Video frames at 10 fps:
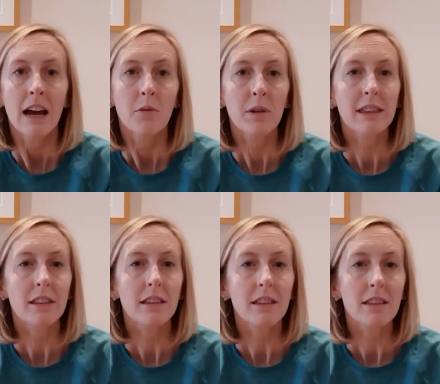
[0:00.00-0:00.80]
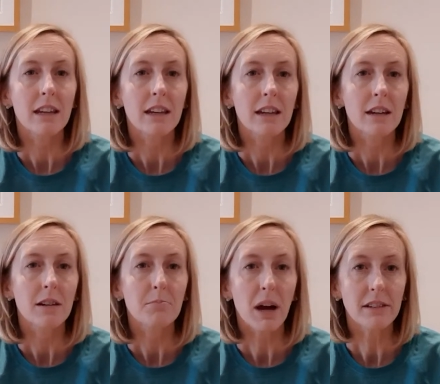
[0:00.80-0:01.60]
With
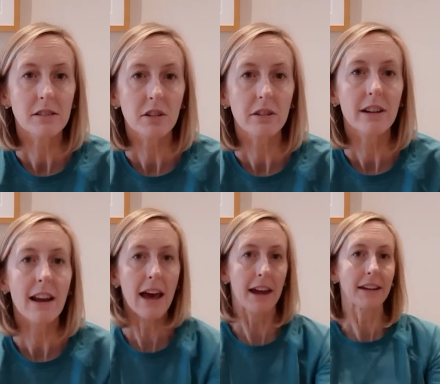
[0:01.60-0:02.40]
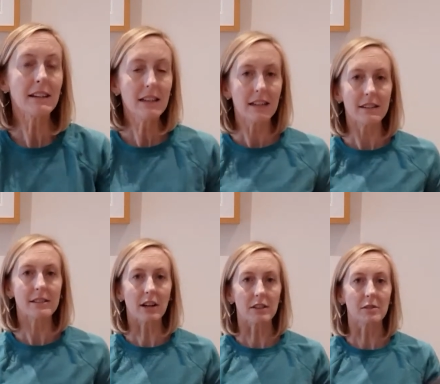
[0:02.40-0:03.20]
the posterior line, it
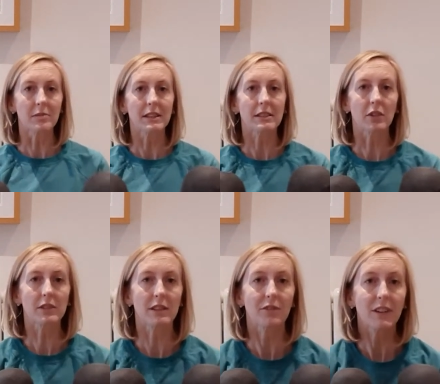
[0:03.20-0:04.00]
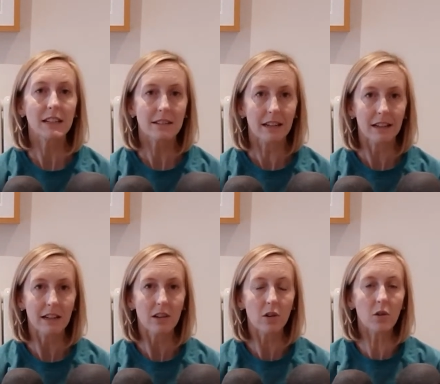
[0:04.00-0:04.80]
starts from the soles of the feet
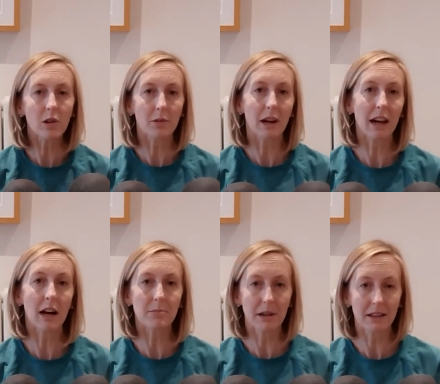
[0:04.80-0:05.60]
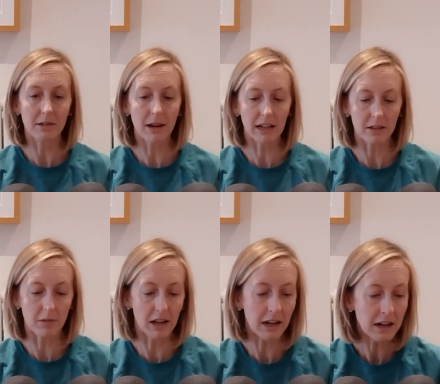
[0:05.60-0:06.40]
all the way up the back of the
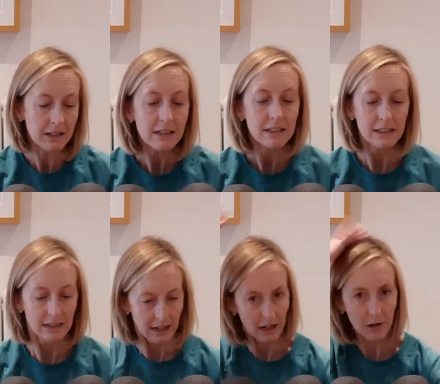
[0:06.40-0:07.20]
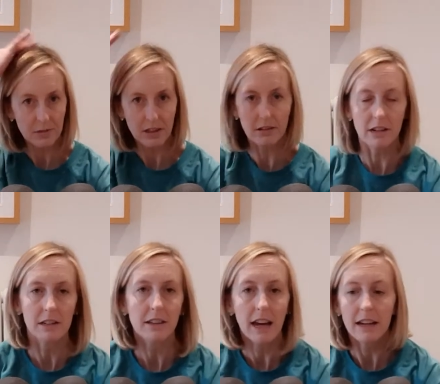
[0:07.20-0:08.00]
body, up to the crown
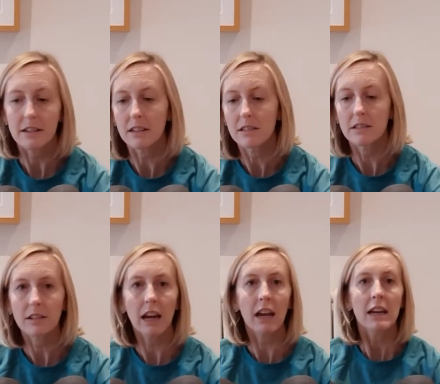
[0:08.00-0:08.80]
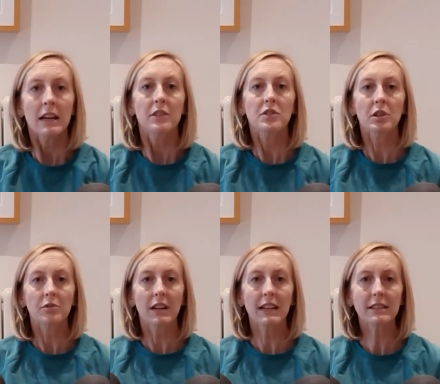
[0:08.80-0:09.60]
of the head. Okay, to
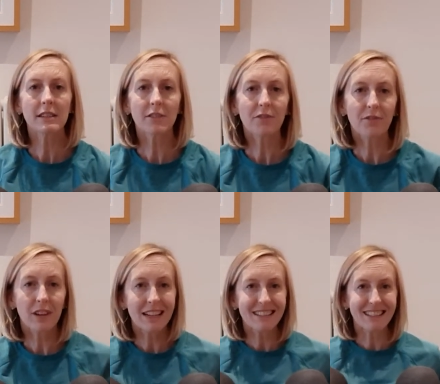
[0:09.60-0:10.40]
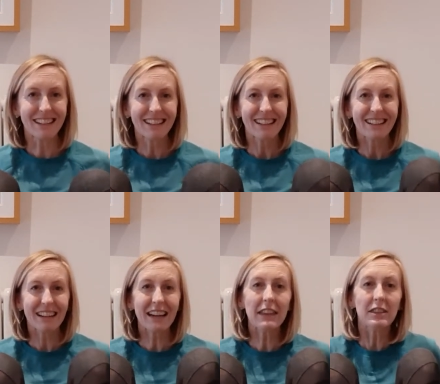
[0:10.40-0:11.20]
release the feet,
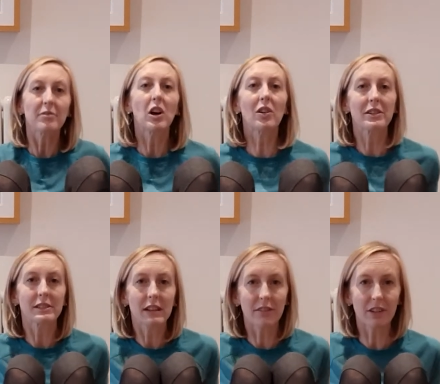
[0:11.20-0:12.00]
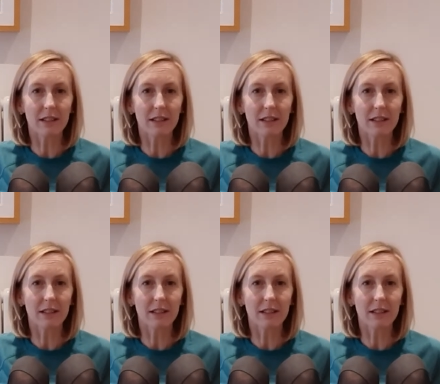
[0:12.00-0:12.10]
again, the roller is not very